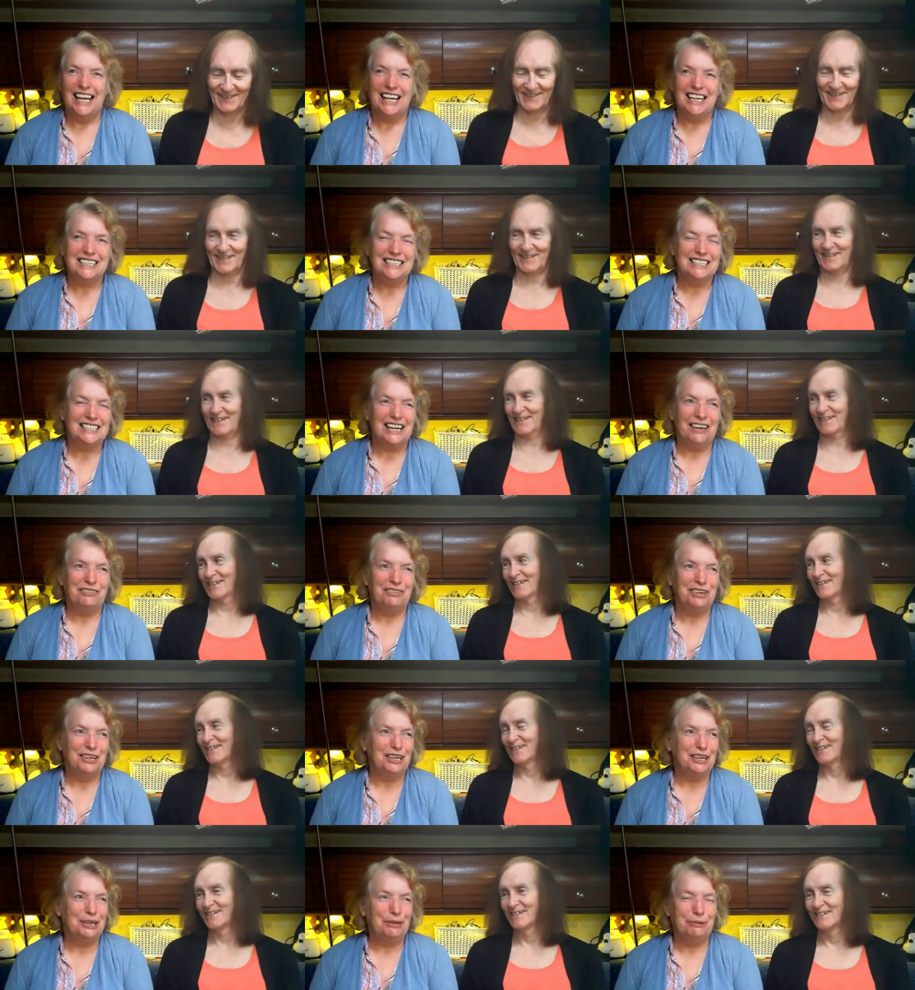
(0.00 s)
Speaker 1: it's
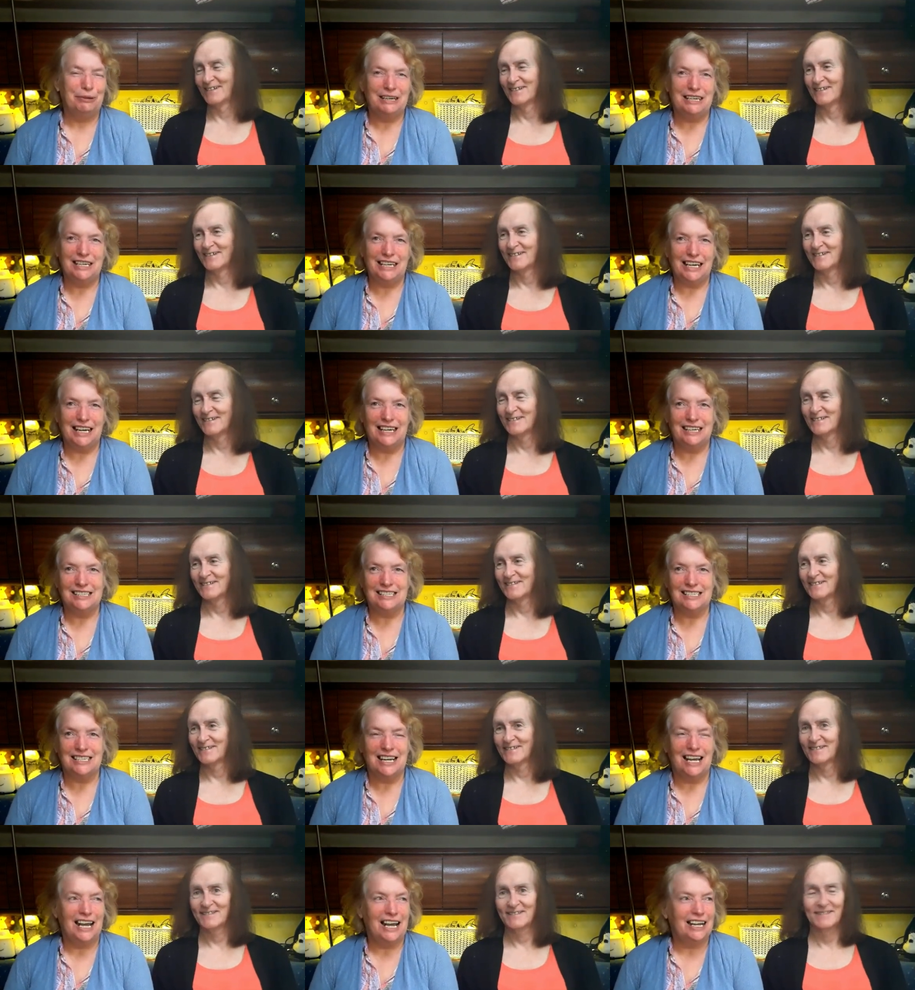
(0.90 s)
definitely windy
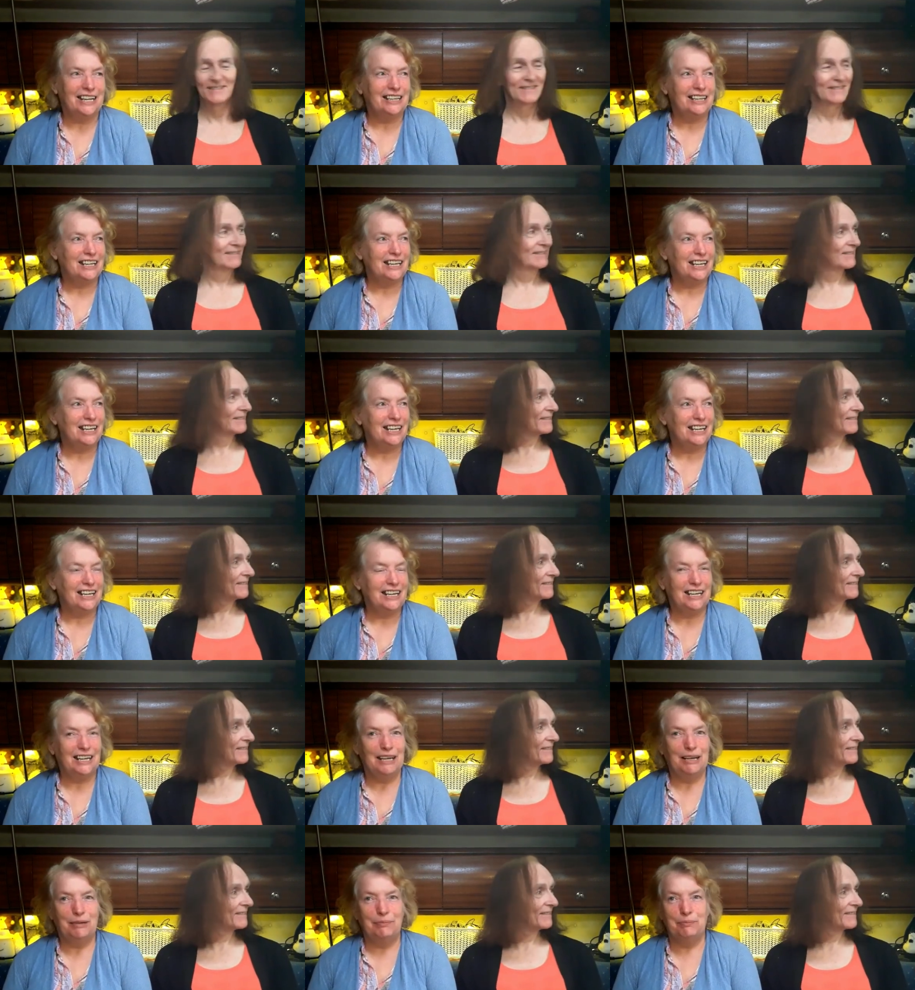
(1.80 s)
outside. The
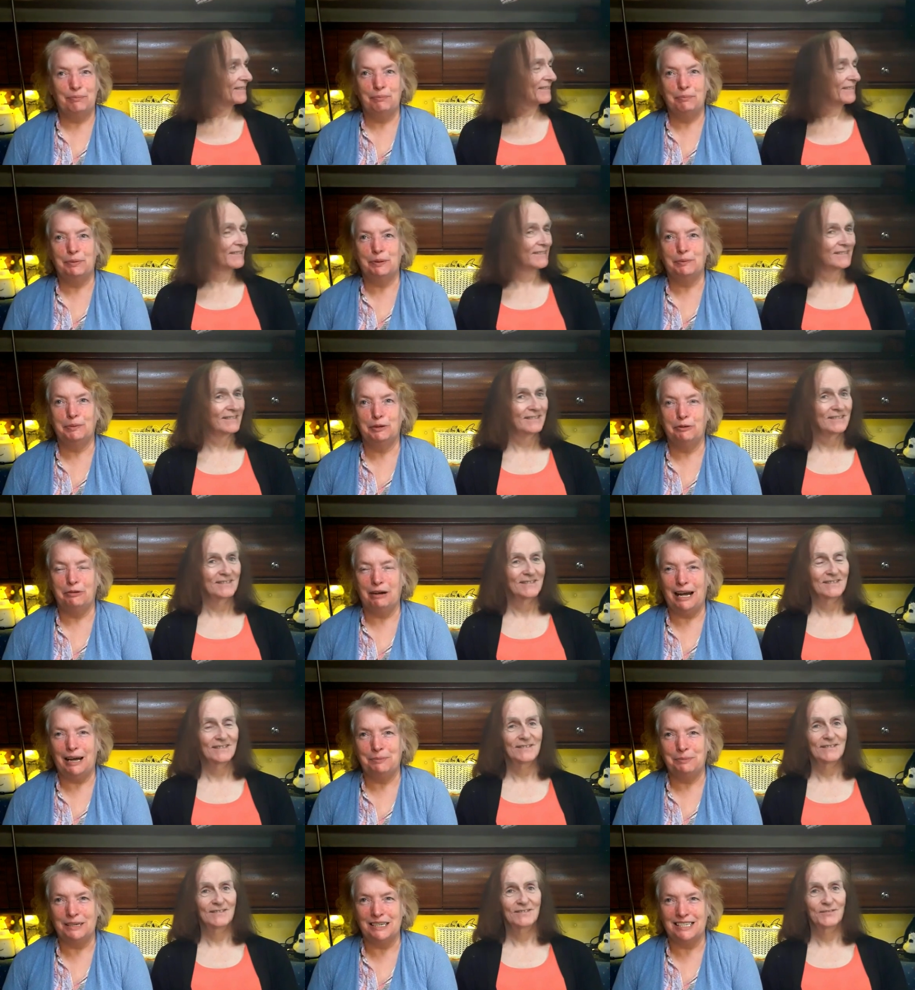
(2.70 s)
um, bubble
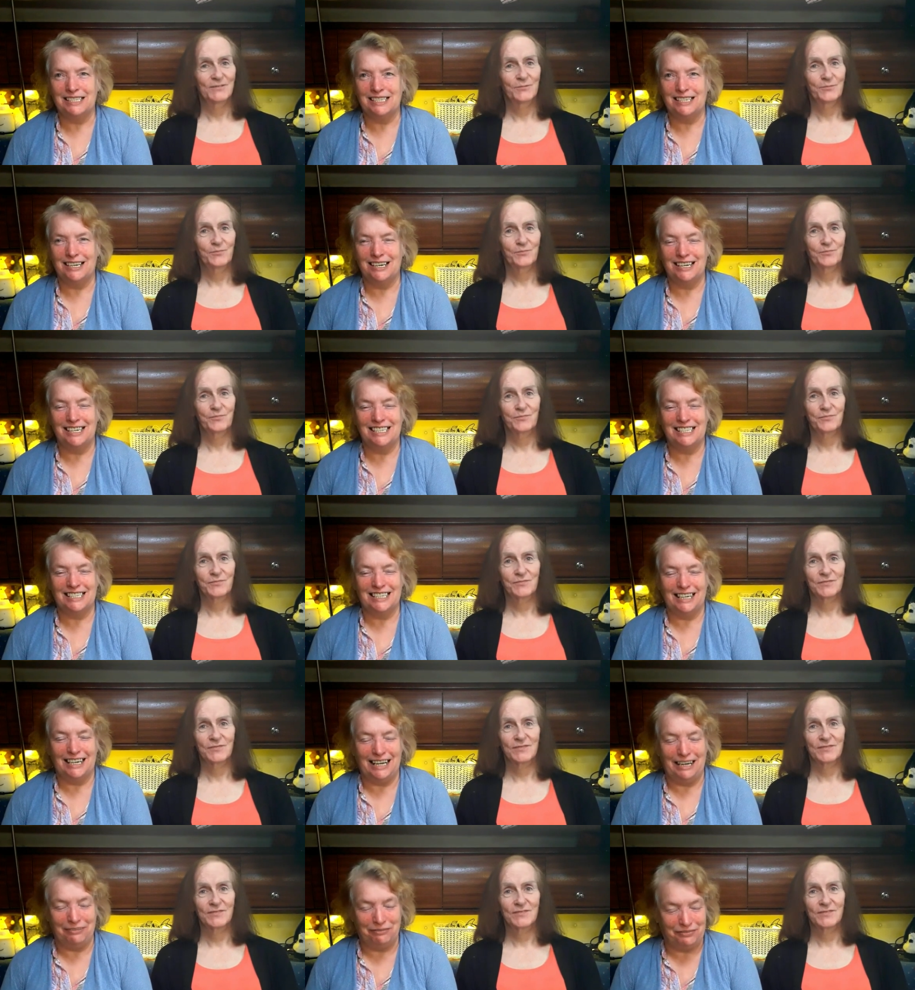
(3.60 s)
wrap is starting
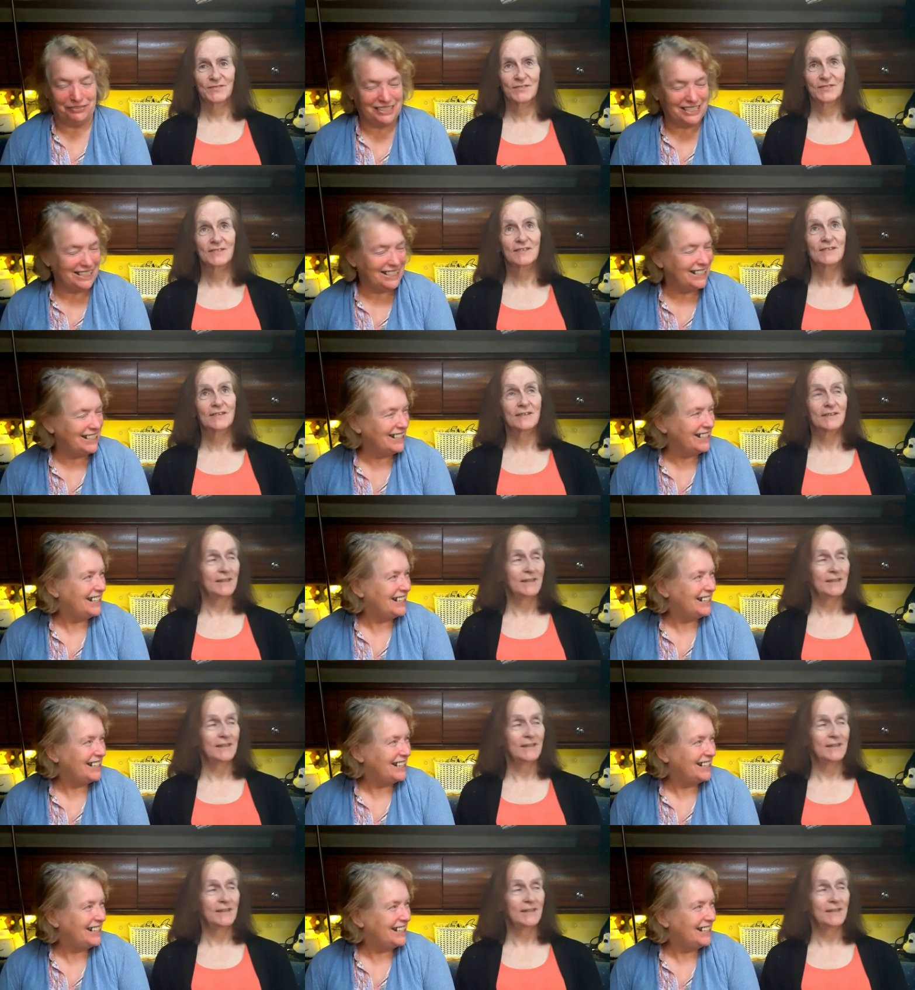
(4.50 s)
to lift.